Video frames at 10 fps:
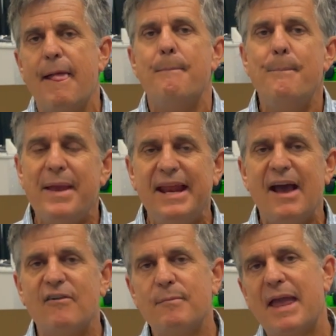Many
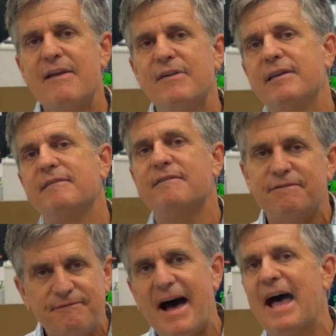of them gave it
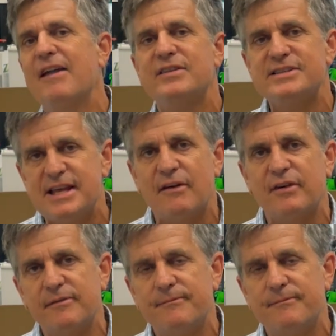five to seven.